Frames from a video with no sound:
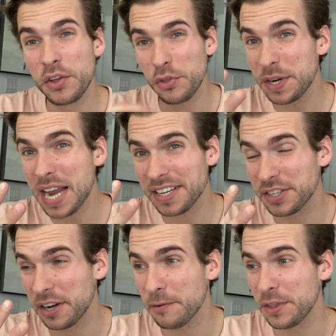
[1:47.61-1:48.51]
Three tasks
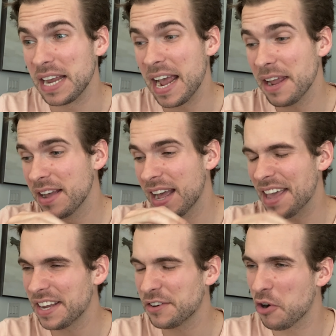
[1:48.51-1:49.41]
done for the day.
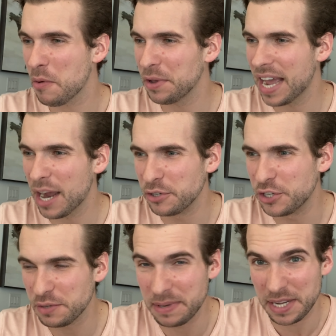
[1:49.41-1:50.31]
I think normally I would
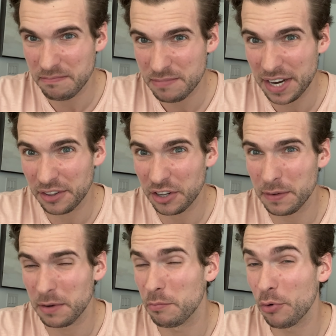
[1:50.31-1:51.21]
just be taking a little
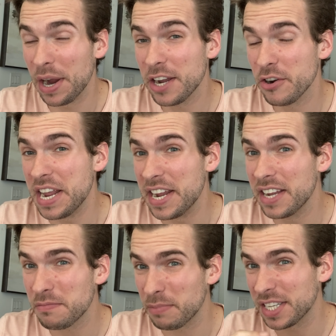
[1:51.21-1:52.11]
bit of a break here to
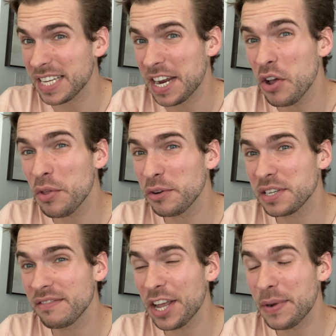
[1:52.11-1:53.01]
eat, but since I know that there's
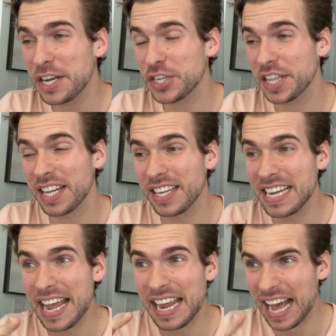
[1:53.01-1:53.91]
an evaluation at the end of
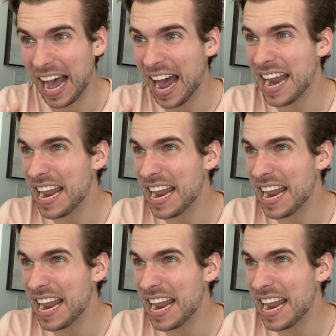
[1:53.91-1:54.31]
the day, I